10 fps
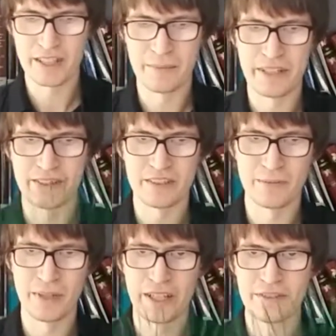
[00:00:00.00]
and making
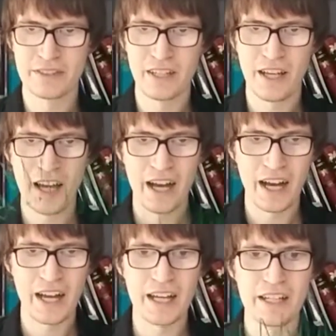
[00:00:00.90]
some waves,
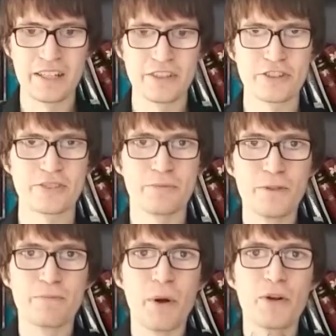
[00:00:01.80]
I
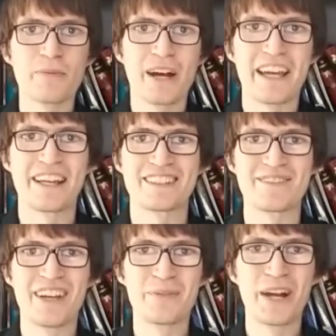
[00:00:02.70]
moved both my hands and
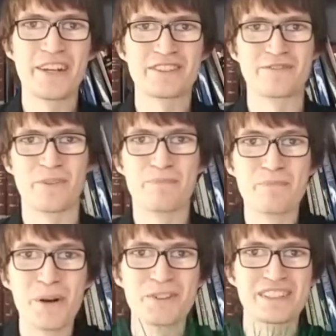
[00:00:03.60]
made waves from
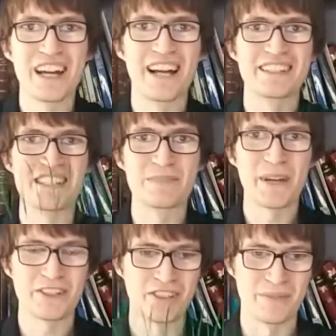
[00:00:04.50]
both sides of the
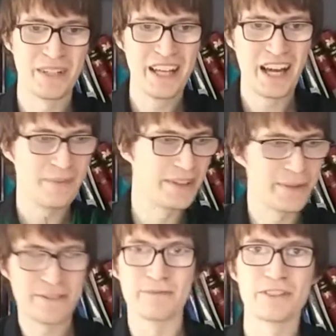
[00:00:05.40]
spectrum. I made
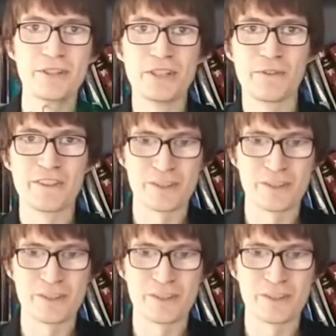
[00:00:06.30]
waves from two different